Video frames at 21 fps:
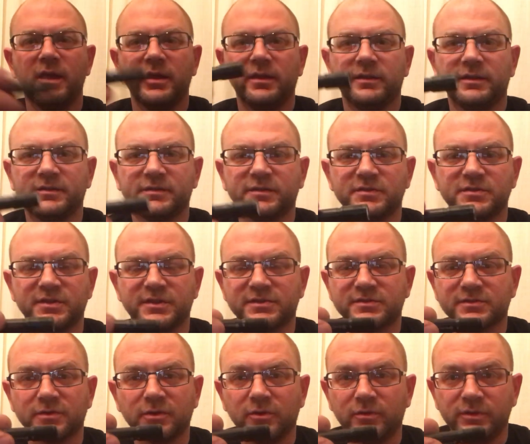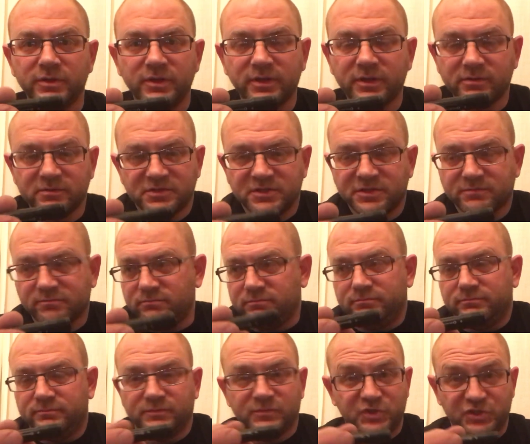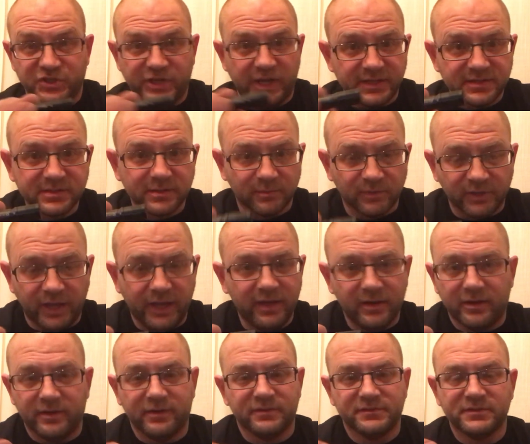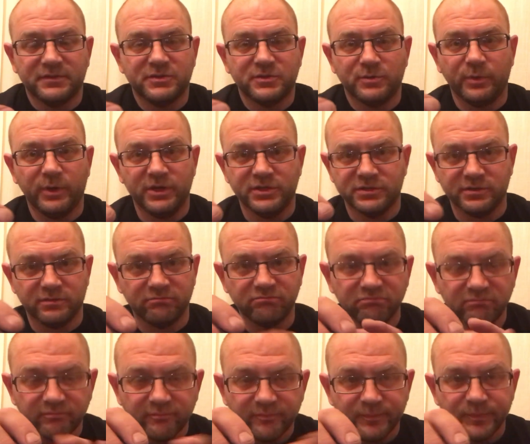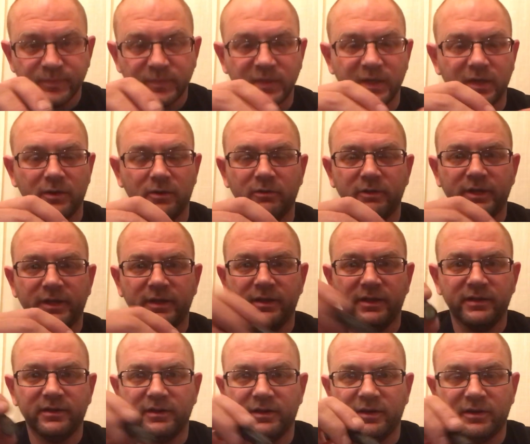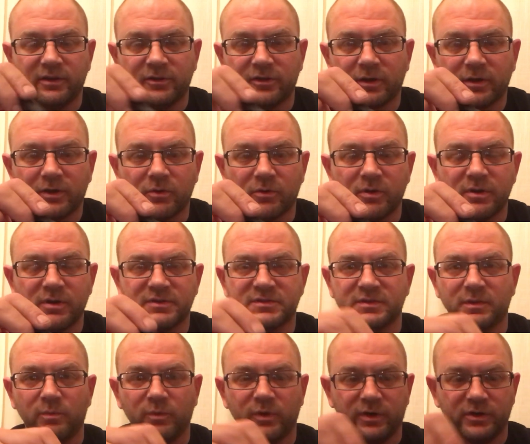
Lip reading: This is just so you can just shed some light on a situation, you know, in a dark corner somewhere.